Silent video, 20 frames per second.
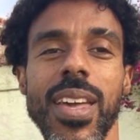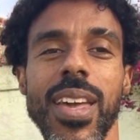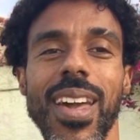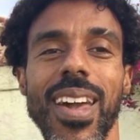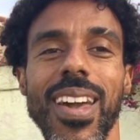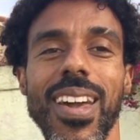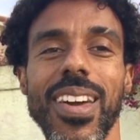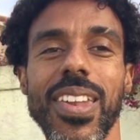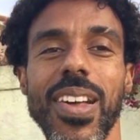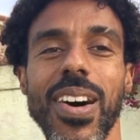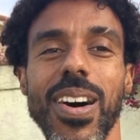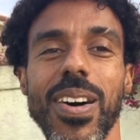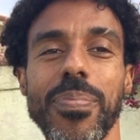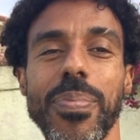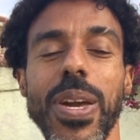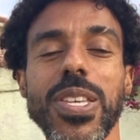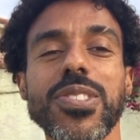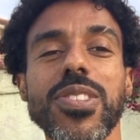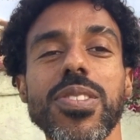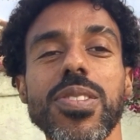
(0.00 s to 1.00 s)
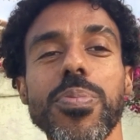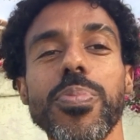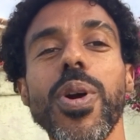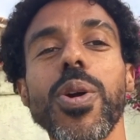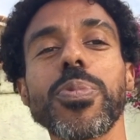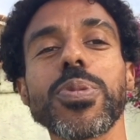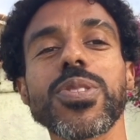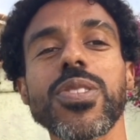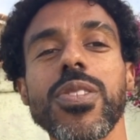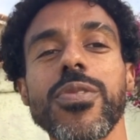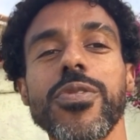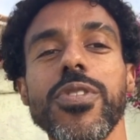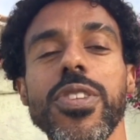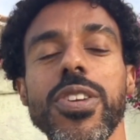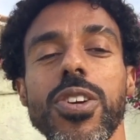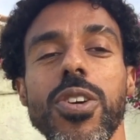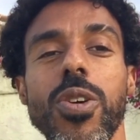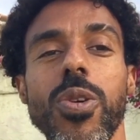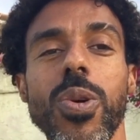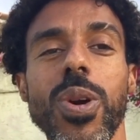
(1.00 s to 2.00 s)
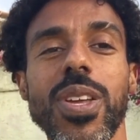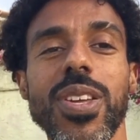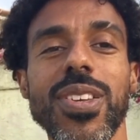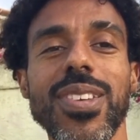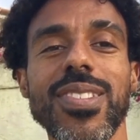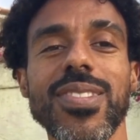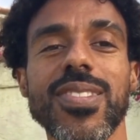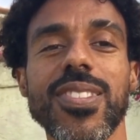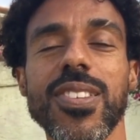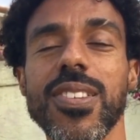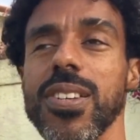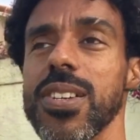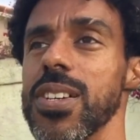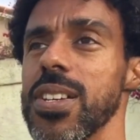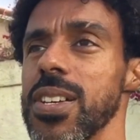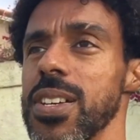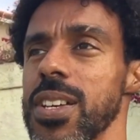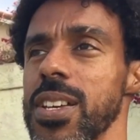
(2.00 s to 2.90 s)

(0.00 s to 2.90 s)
And uh, basically, the purpose of the video is to